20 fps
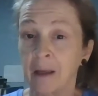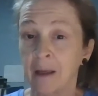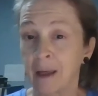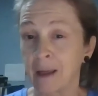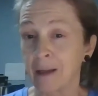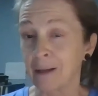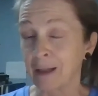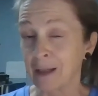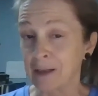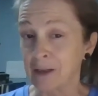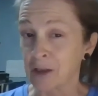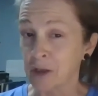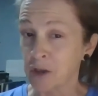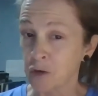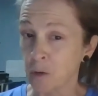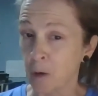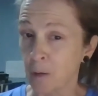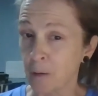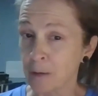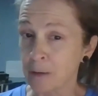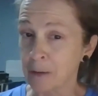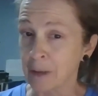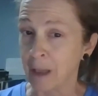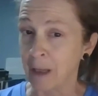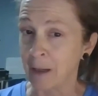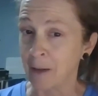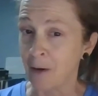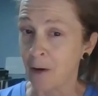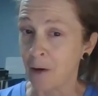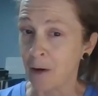can lead to strokes
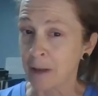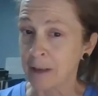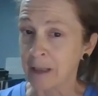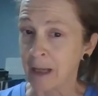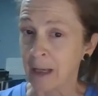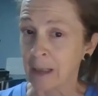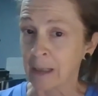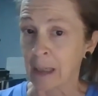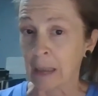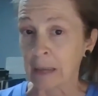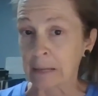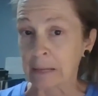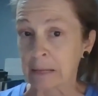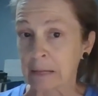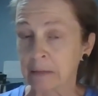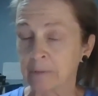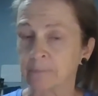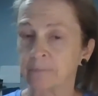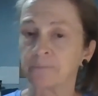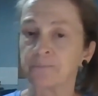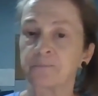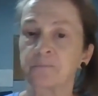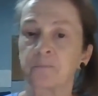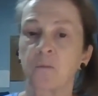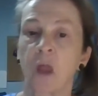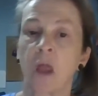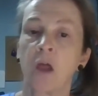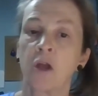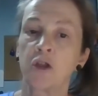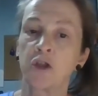and heart attack.
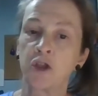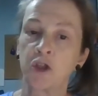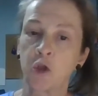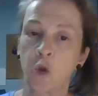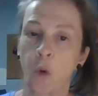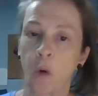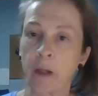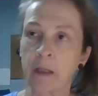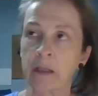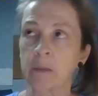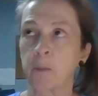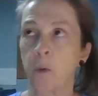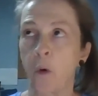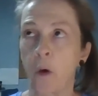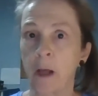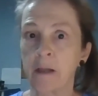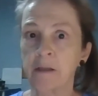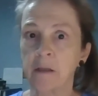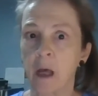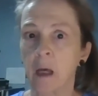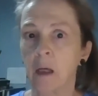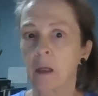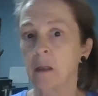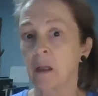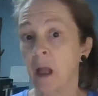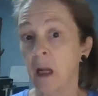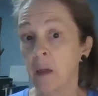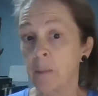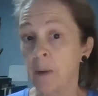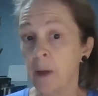Joints. Boy, I talk a
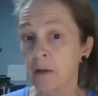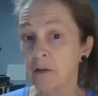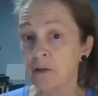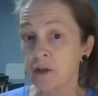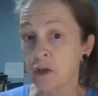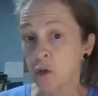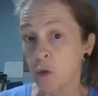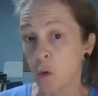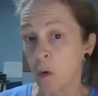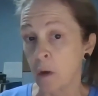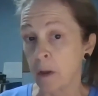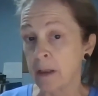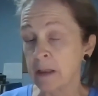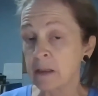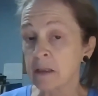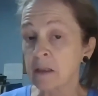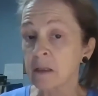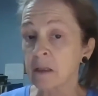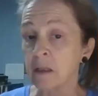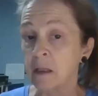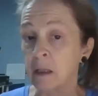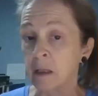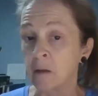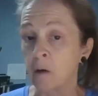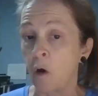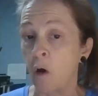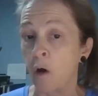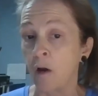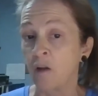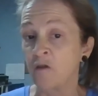lot about joints in
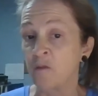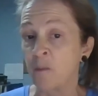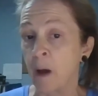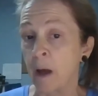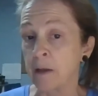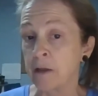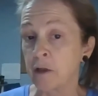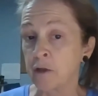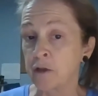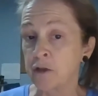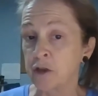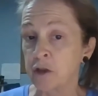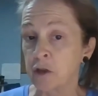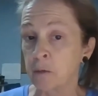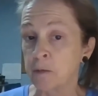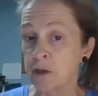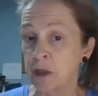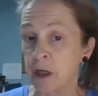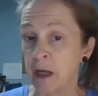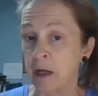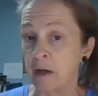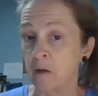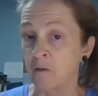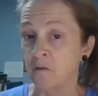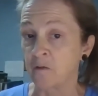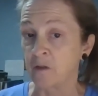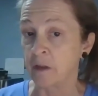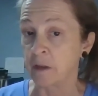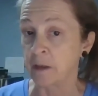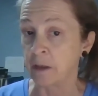all of my YouTube
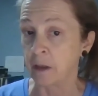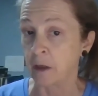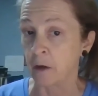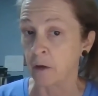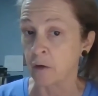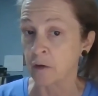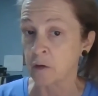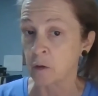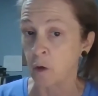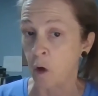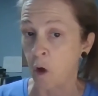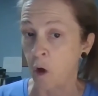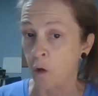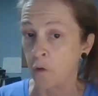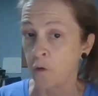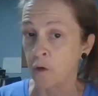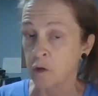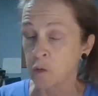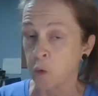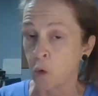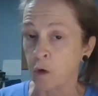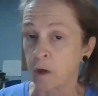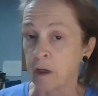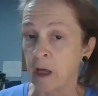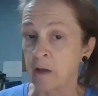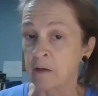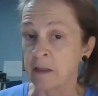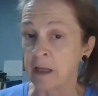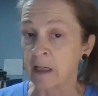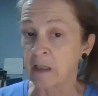channel videos, all those
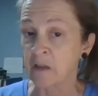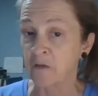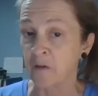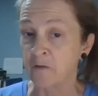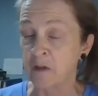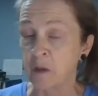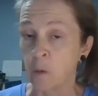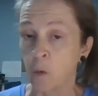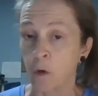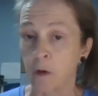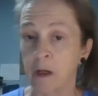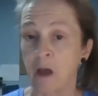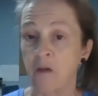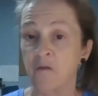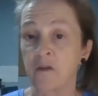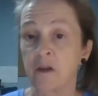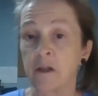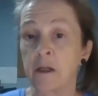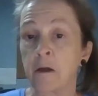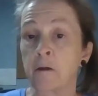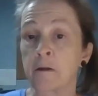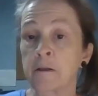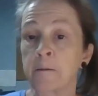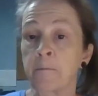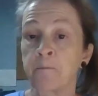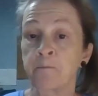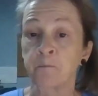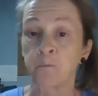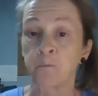Next 50 workout videos.